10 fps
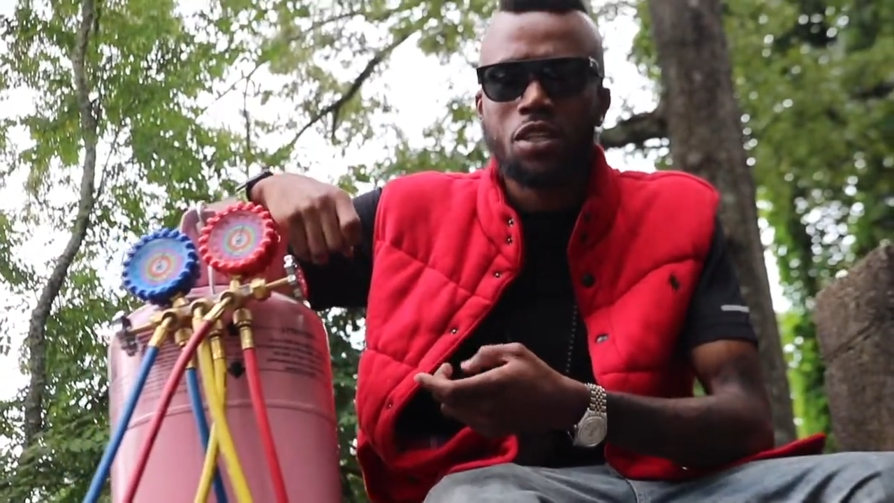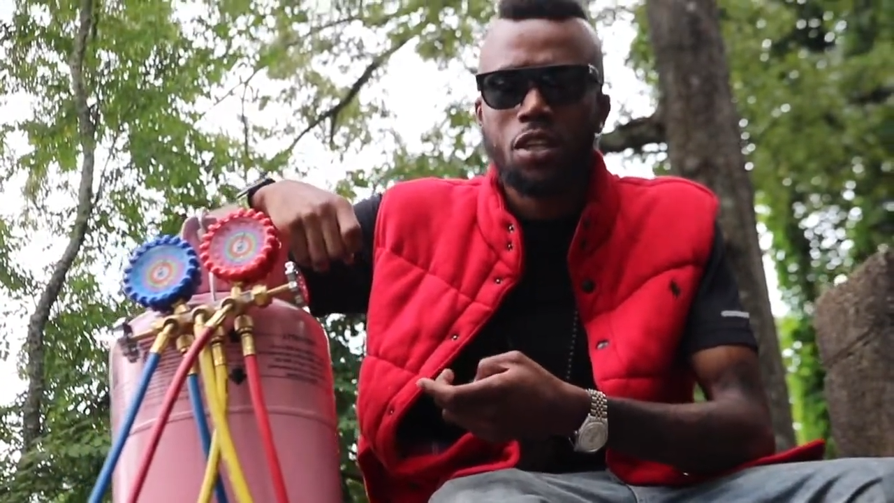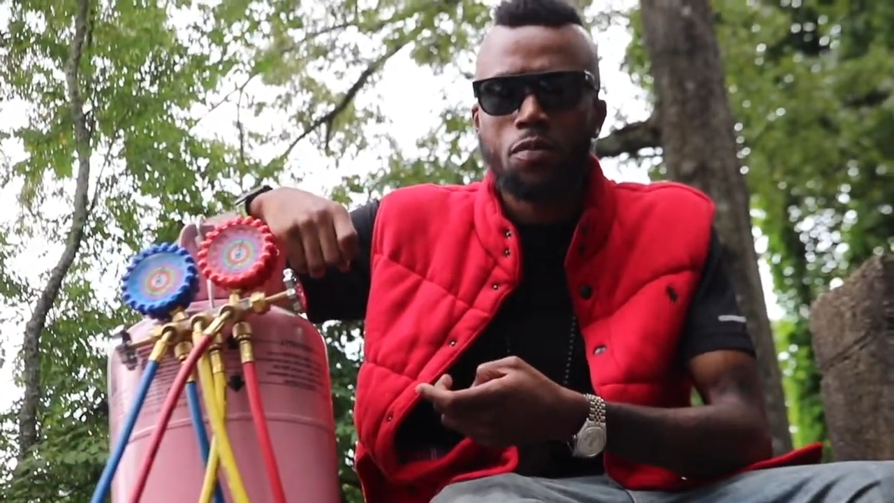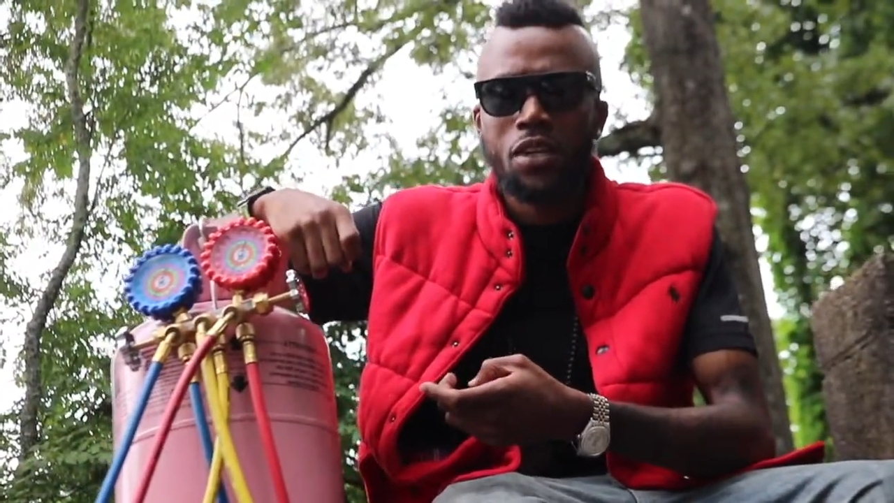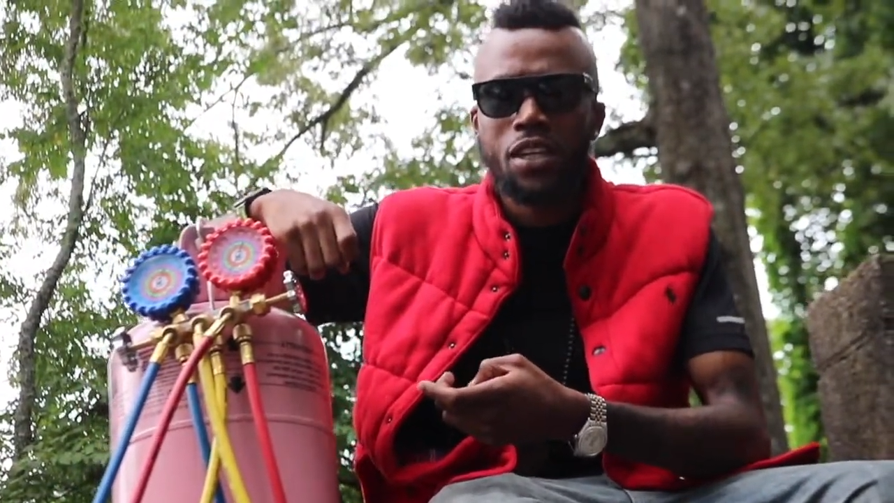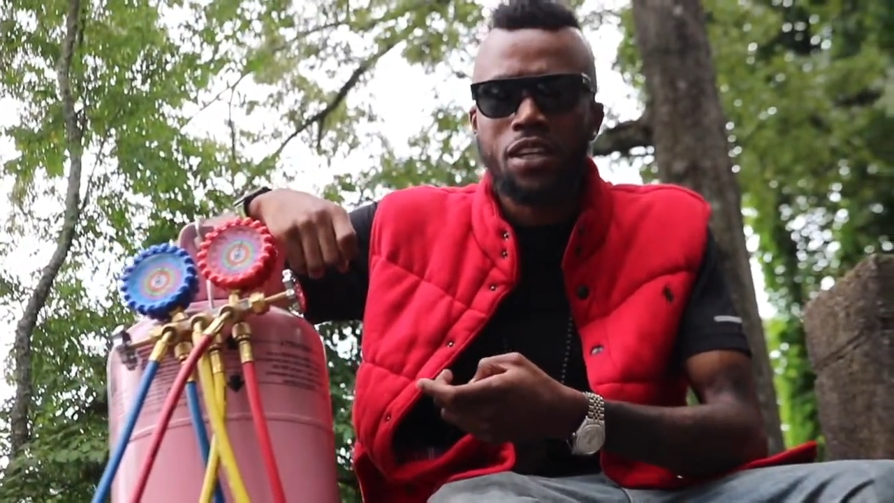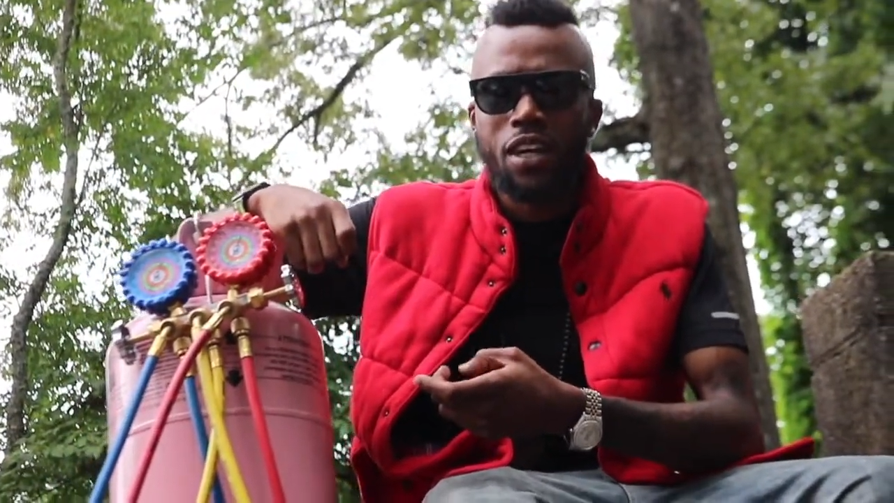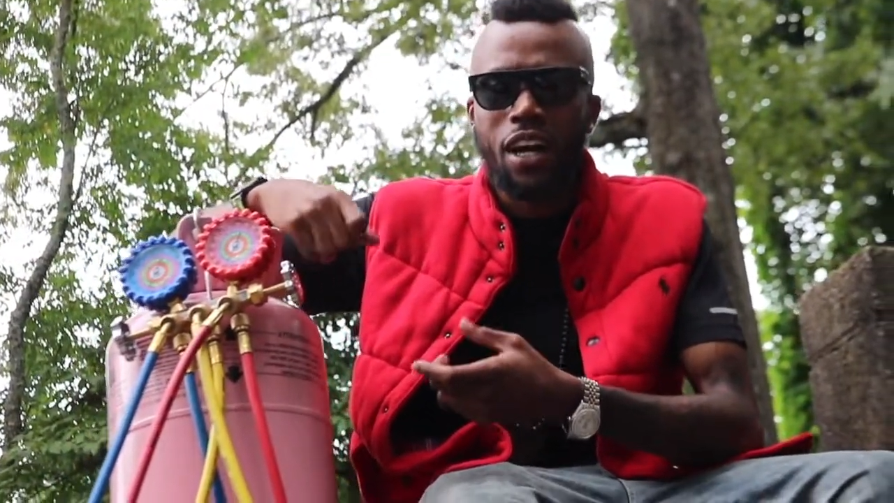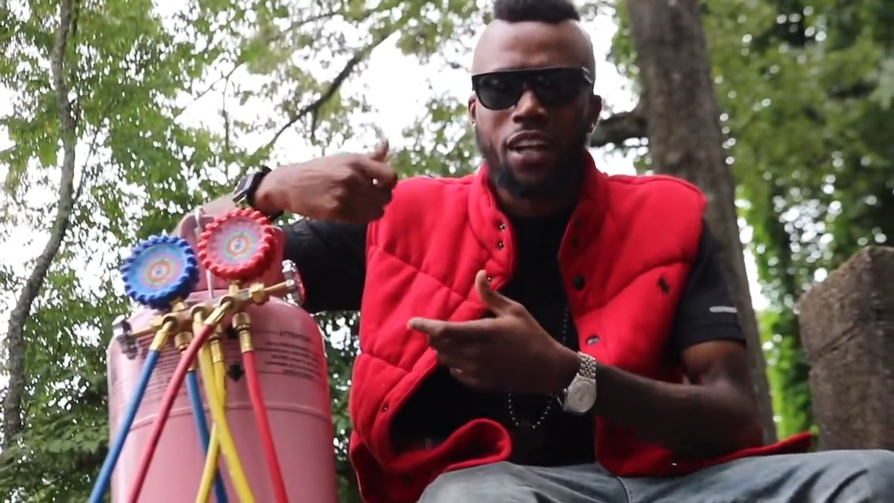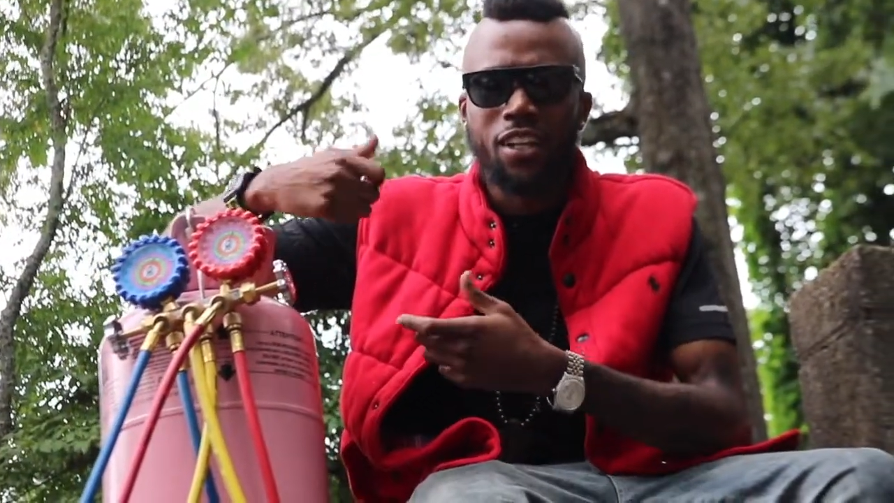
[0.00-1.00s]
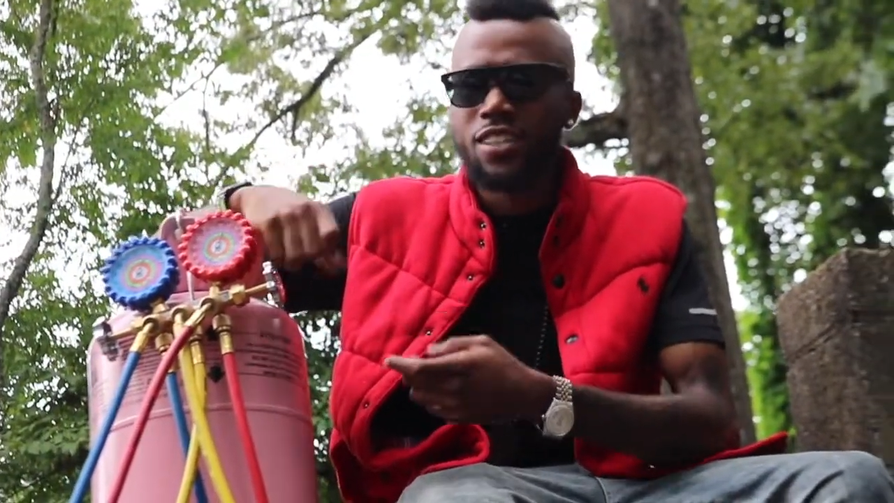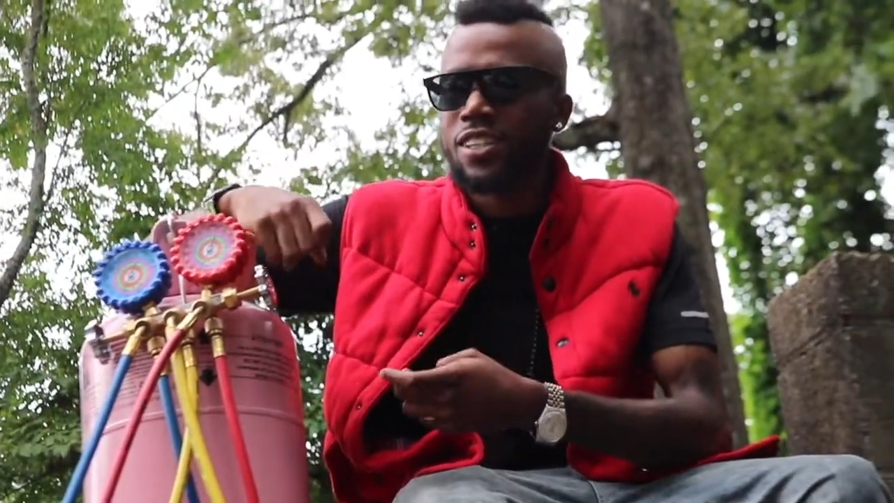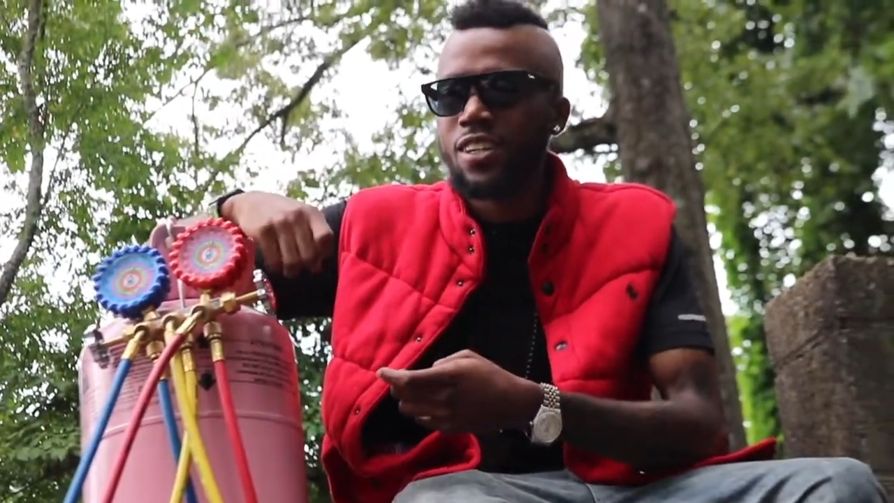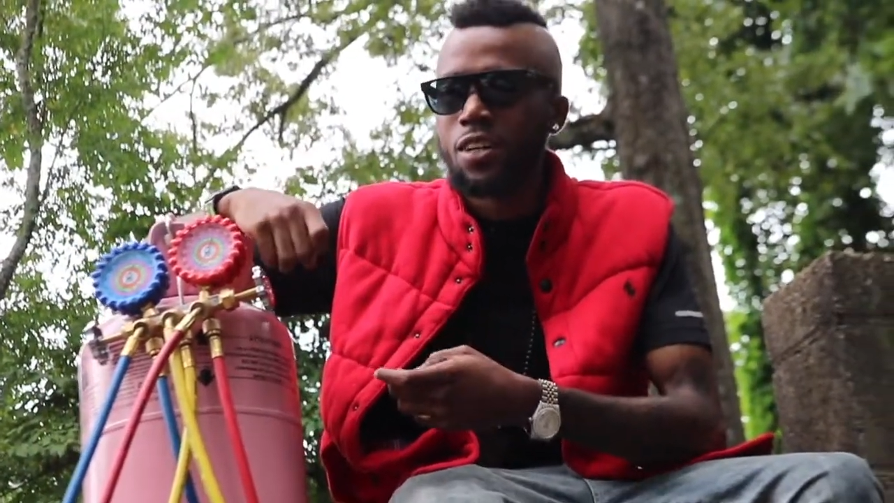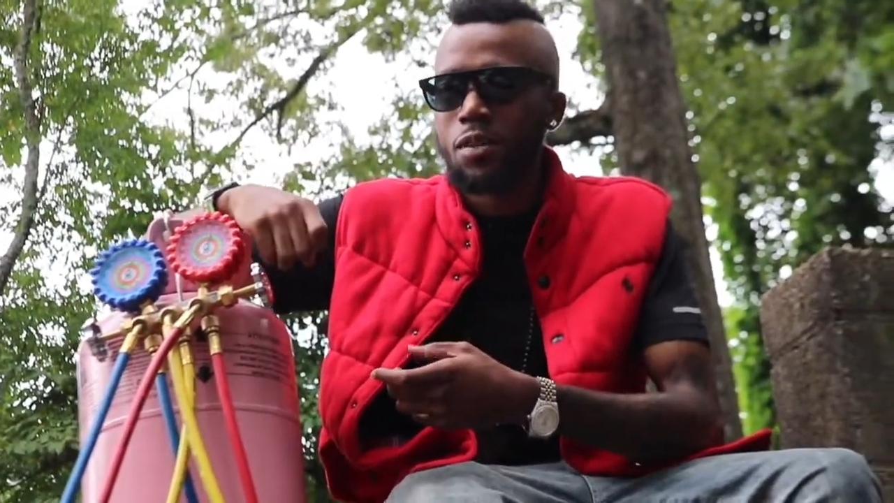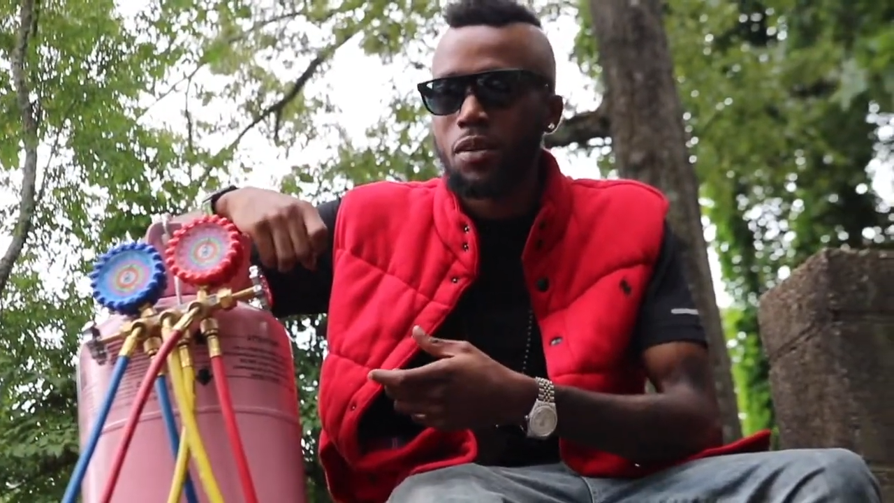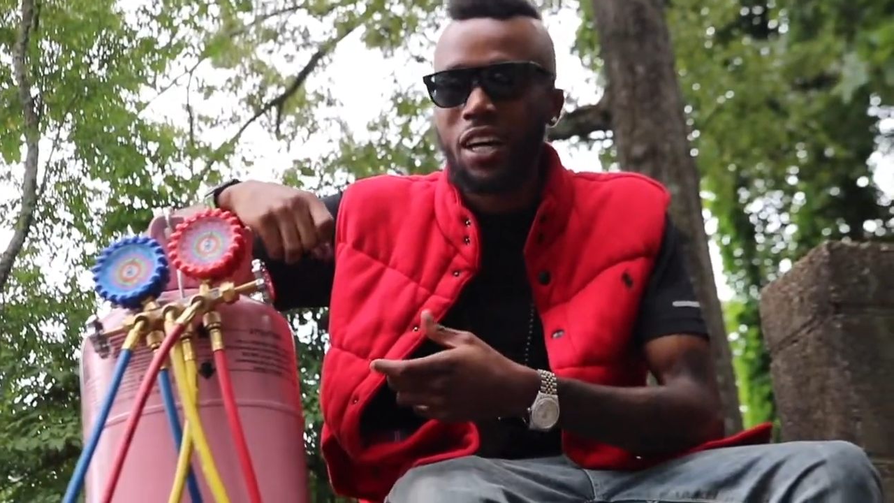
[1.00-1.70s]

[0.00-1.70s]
near me. I looked it up.